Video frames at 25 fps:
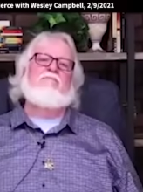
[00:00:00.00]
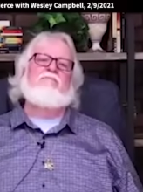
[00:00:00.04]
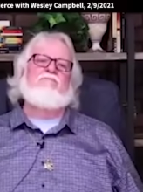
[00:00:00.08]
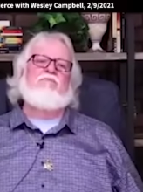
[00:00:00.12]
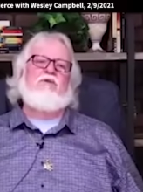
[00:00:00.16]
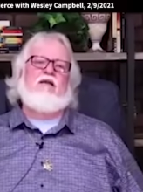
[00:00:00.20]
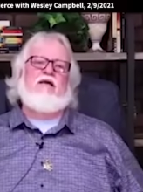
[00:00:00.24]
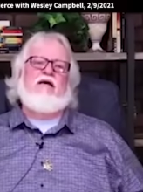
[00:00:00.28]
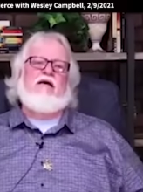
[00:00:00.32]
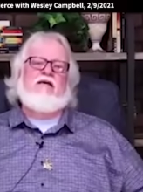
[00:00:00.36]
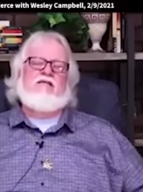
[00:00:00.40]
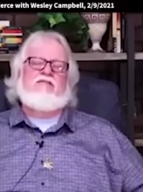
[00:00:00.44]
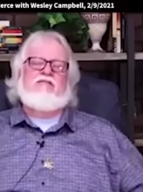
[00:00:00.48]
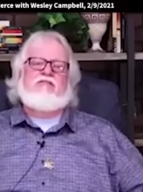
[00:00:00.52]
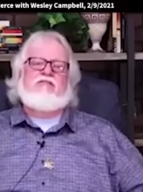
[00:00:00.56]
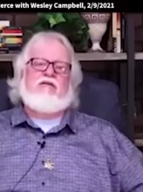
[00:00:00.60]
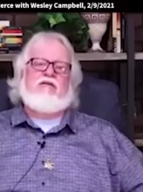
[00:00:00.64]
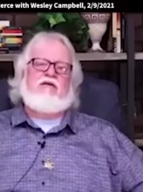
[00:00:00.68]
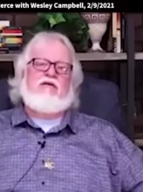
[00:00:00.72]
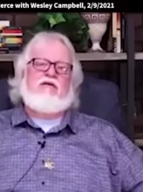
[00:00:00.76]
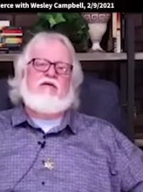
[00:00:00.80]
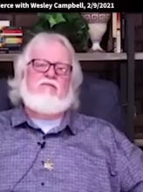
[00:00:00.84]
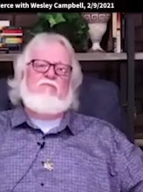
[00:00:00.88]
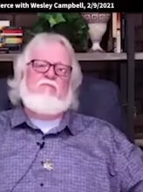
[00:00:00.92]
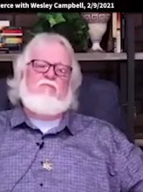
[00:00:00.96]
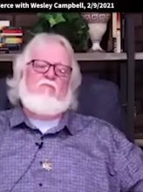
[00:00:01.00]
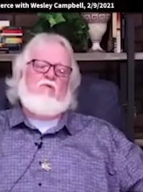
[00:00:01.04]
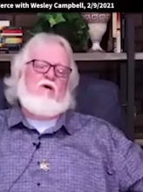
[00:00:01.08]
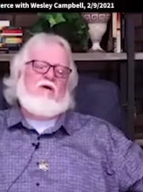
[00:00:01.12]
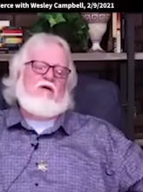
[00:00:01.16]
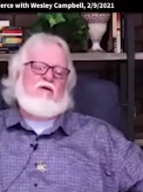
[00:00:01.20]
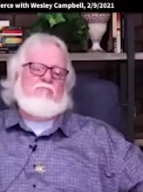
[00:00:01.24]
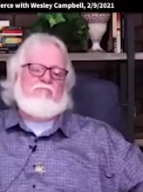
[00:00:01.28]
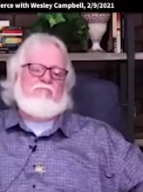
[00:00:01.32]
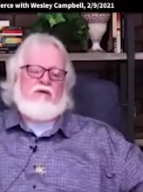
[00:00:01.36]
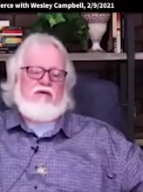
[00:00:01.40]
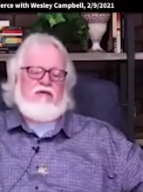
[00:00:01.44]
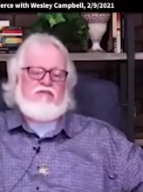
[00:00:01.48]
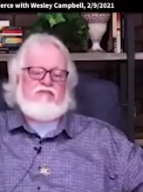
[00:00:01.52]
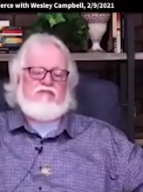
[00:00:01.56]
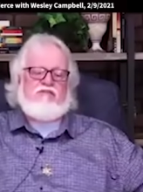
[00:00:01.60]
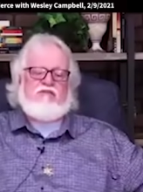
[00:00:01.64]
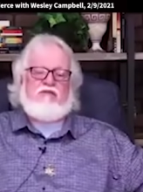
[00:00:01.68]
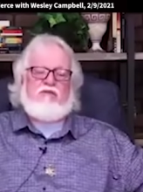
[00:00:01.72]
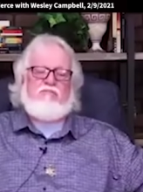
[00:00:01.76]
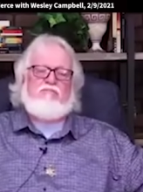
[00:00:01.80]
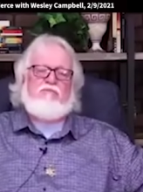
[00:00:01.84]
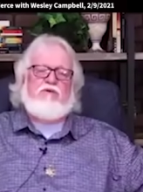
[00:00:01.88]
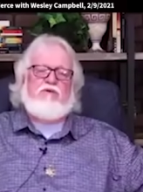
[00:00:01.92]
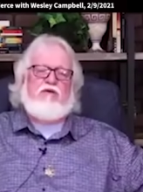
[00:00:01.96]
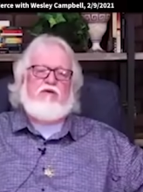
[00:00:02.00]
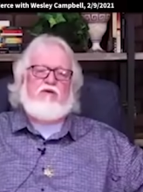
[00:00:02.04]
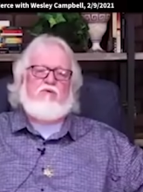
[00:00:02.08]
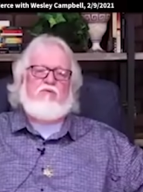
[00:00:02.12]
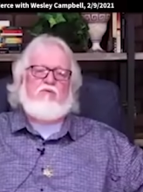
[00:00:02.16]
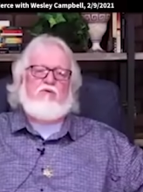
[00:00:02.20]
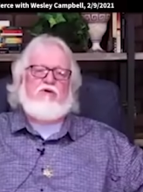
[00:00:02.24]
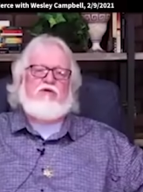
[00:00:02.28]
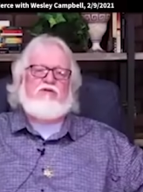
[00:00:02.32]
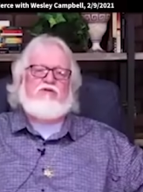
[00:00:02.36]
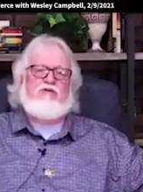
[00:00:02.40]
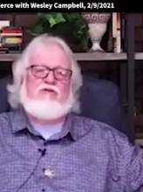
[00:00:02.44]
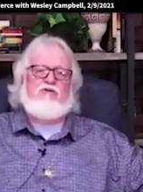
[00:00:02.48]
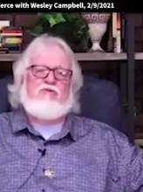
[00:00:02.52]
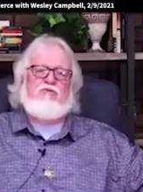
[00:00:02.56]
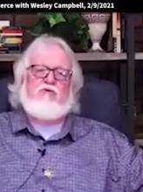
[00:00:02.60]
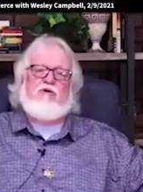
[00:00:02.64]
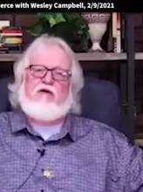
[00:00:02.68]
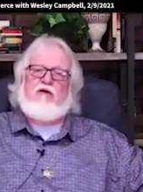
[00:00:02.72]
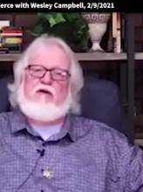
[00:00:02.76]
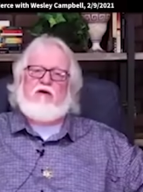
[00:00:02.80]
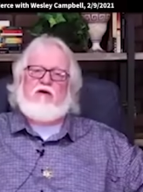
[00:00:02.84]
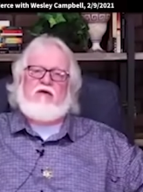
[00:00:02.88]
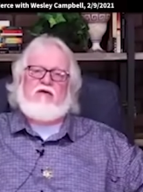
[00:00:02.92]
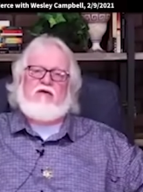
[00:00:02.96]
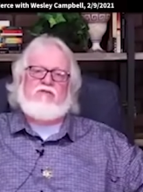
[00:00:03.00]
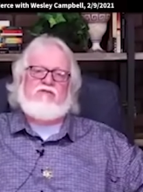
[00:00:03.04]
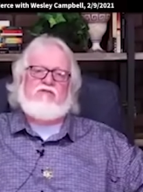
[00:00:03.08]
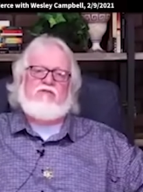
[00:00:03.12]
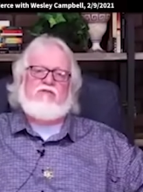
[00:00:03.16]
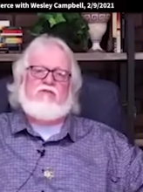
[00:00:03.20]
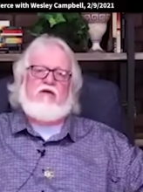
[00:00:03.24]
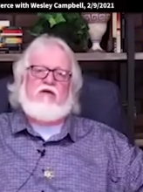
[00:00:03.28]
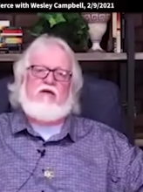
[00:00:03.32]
blessing! Yeah. What a blessing being with you guys.